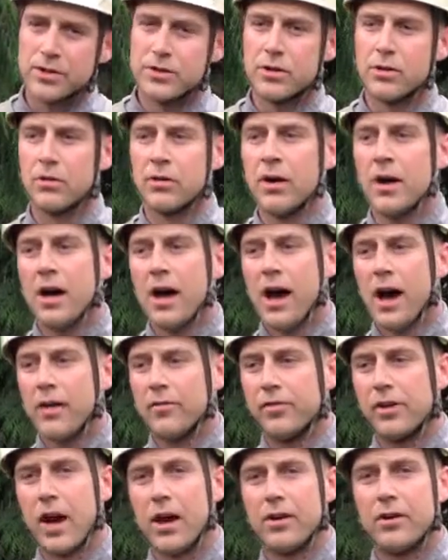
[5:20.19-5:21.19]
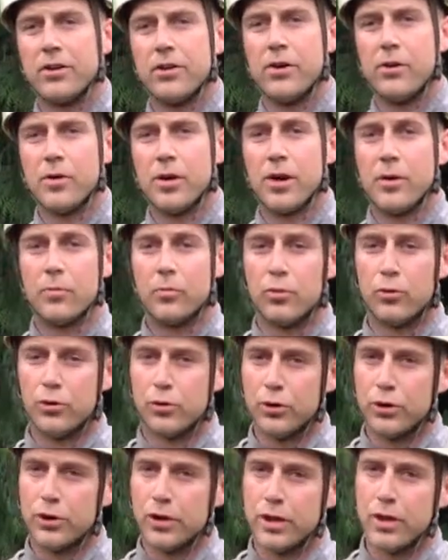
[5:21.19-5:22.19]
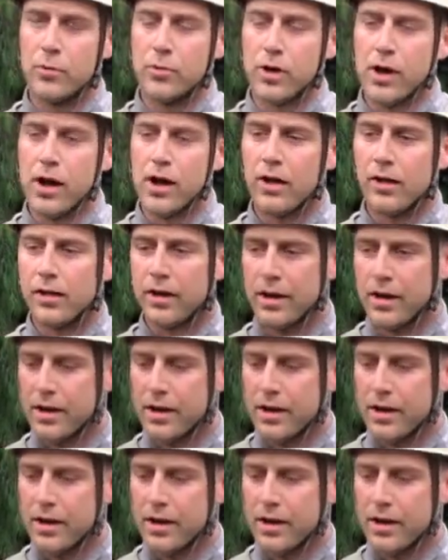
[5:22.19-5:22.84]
so I've gotten to know him really well,